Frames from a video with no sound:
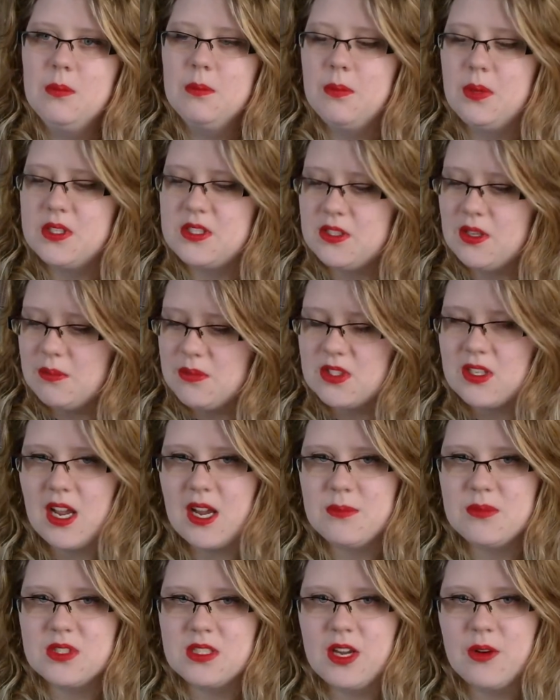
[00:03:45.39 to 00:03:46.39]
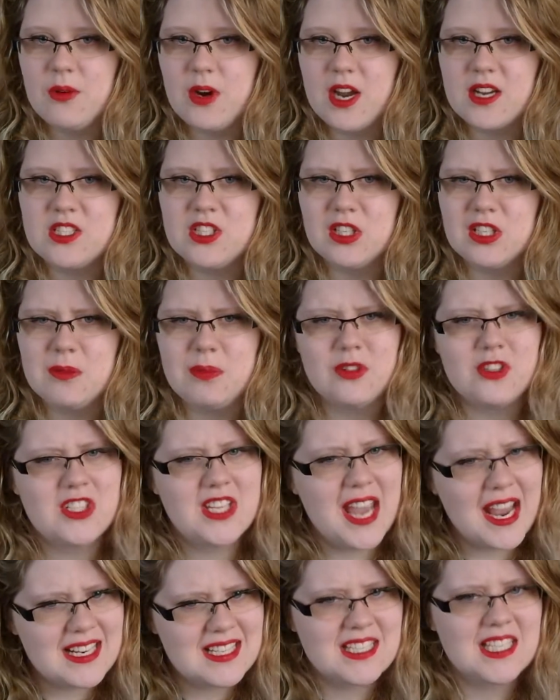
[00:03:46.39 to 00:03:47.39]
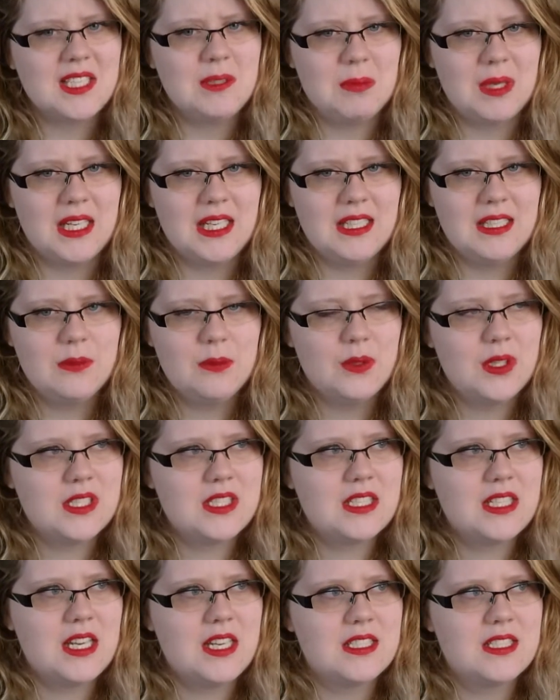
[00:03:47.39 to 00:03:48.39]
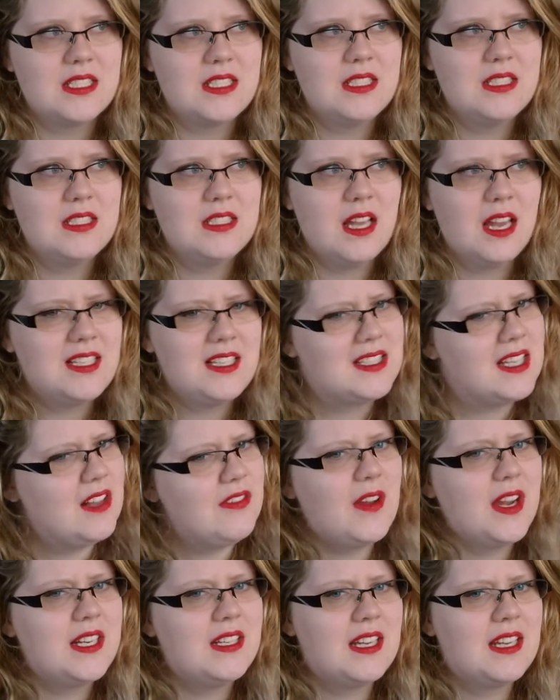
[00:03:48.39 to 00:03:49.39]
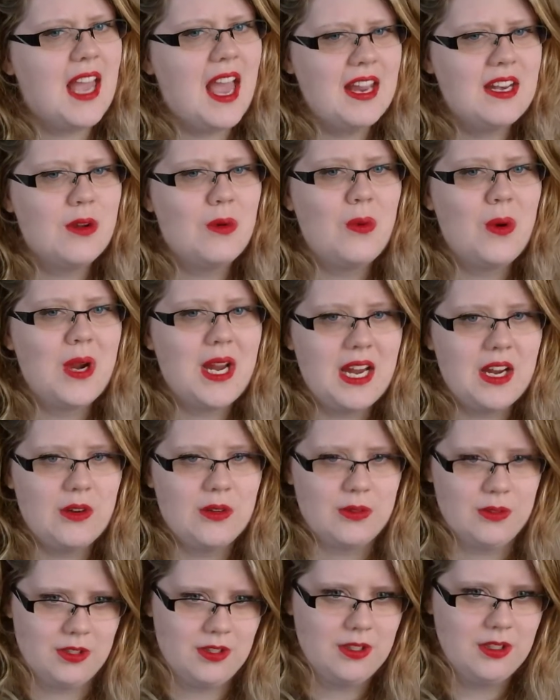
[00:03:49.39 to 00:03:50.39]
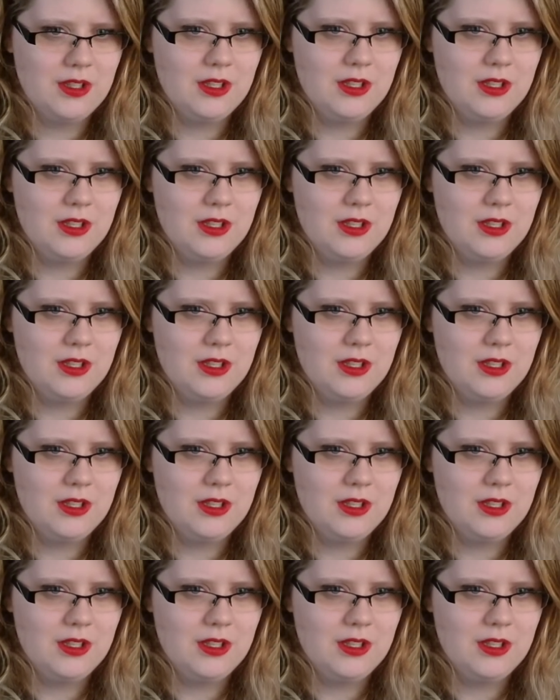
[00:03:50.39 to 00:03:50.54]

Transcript: But sometimes they were actually protecting me, which is, I still find kind of weird.